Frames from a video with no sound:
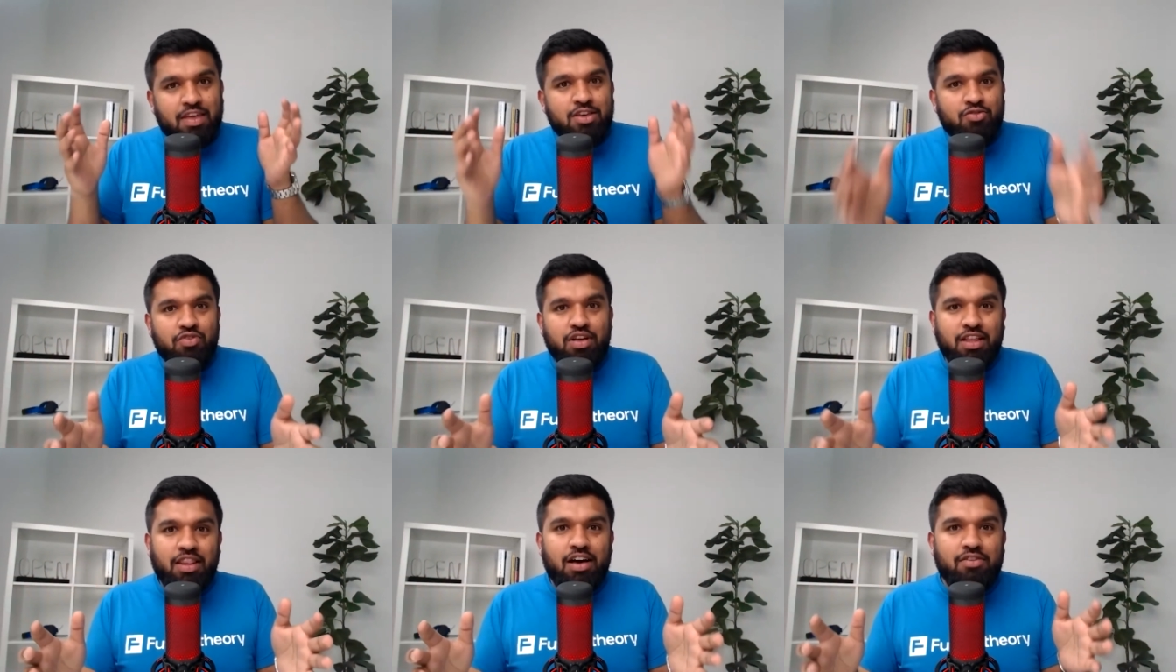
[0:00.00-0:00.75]
you
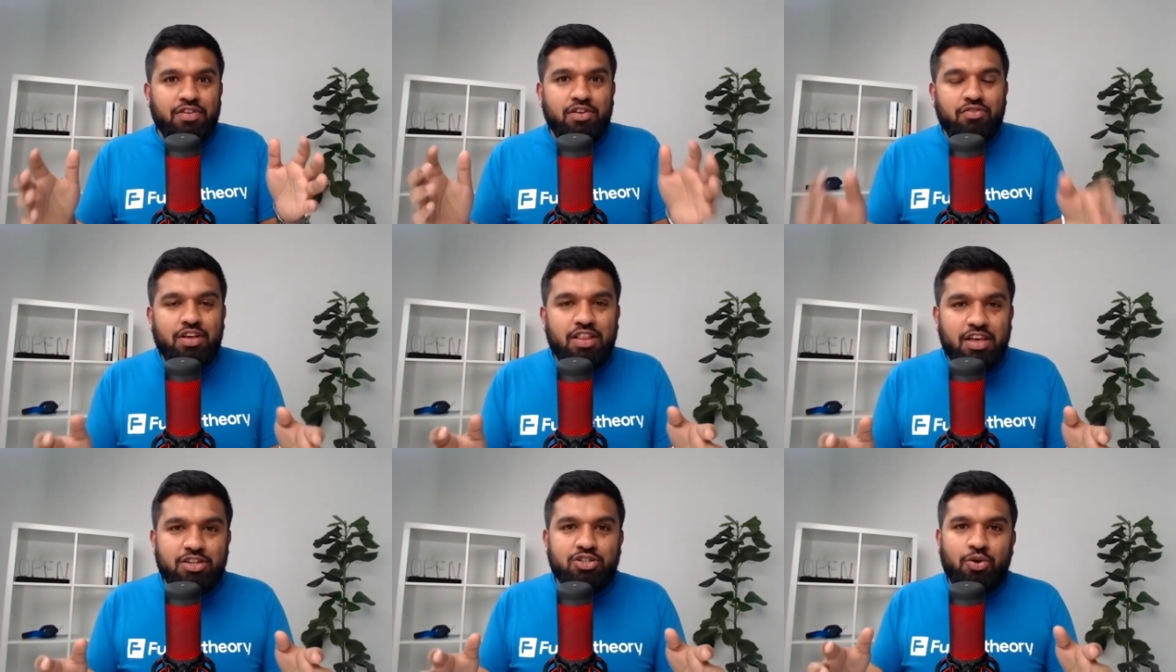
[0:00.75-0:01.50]
really love and you really
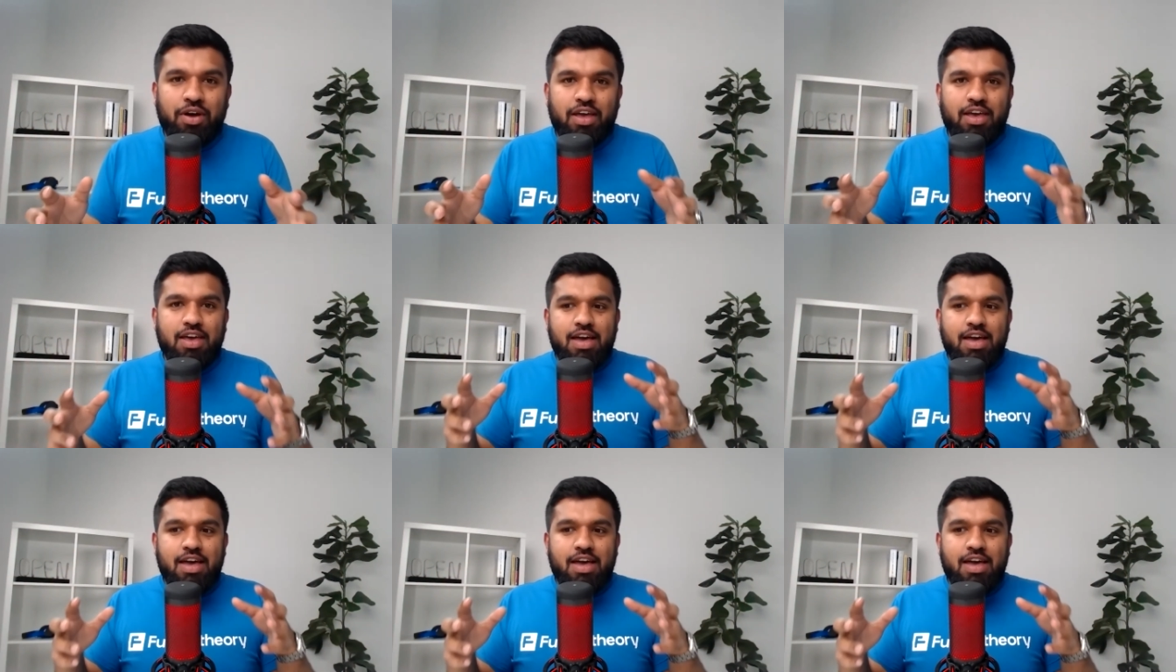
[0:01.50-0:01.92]
enjoy.